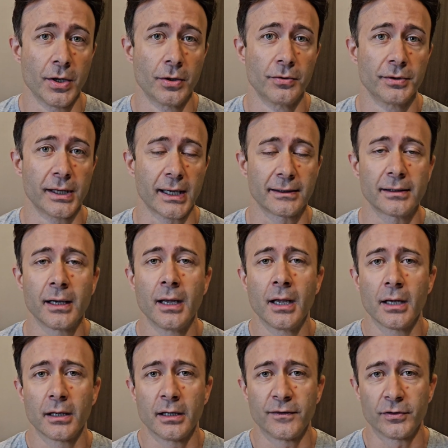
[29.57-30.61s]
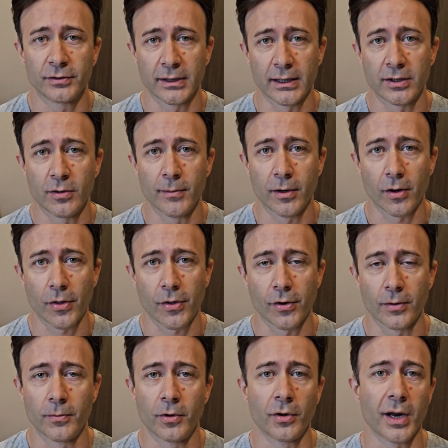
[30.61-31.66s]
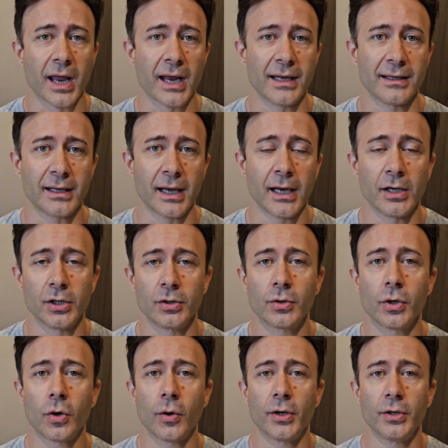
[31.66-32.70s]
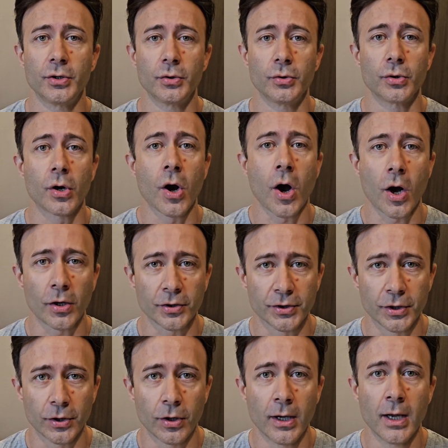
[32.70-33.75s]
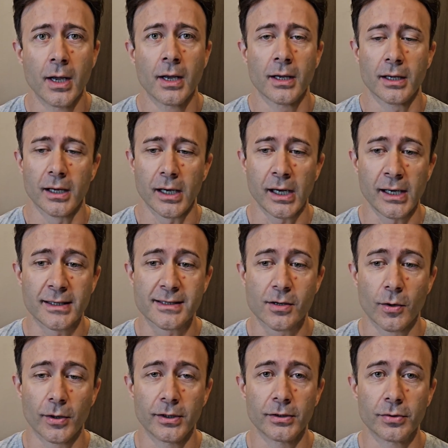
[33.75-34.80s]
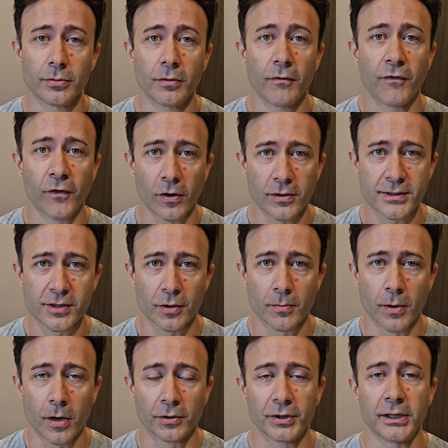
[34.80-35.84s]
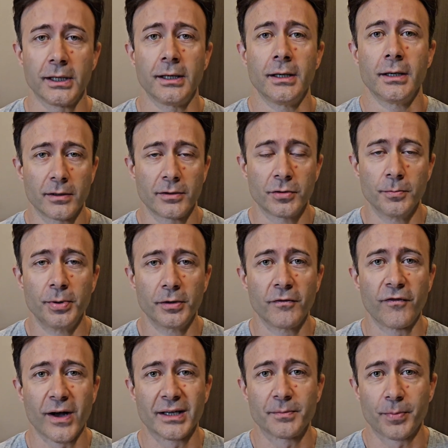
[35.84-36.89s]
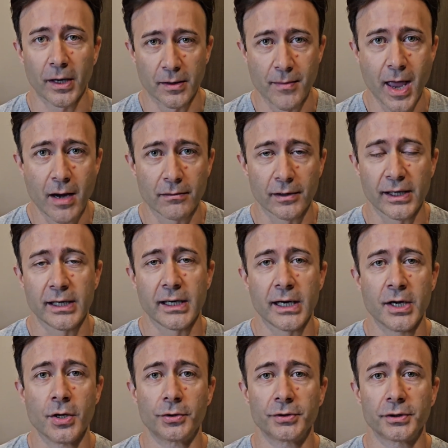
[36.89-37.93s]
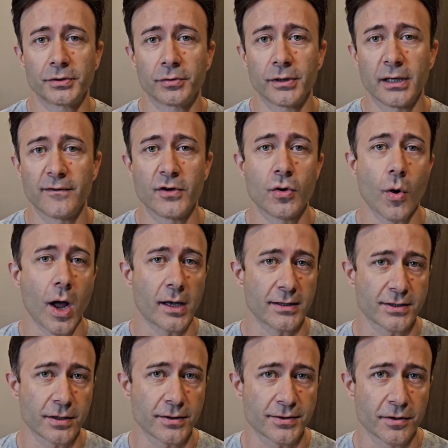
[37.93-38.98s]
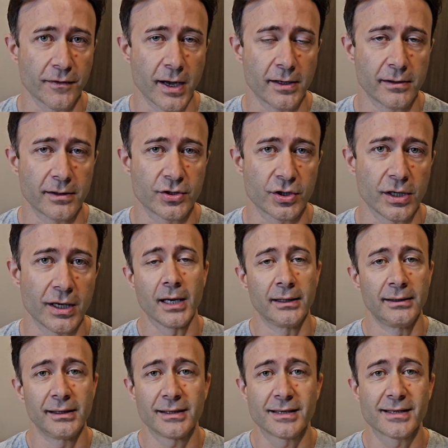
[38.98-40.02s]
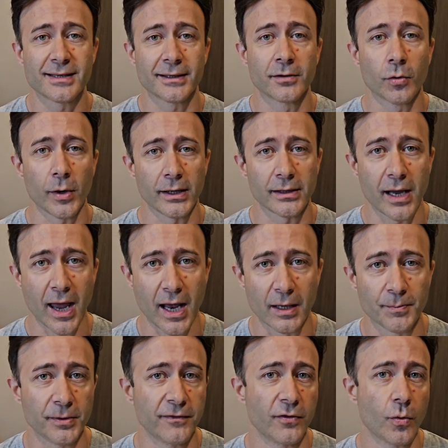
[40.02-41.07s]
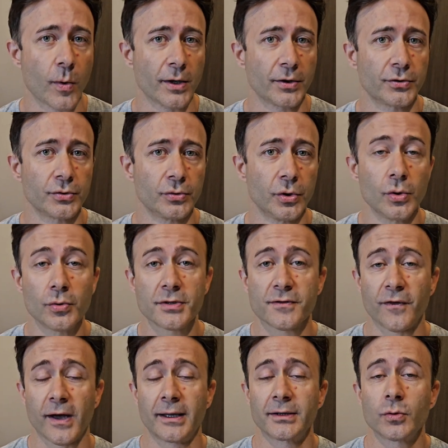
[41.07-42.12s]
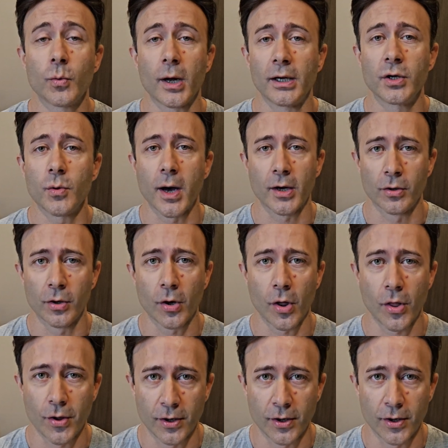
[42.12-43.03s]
known that if you take human growth hormone and then you go and do cardio, it's going to force your body to burn fat primarily in order to give you a source of energy. This is a great help if you want to lose fat while you are on growth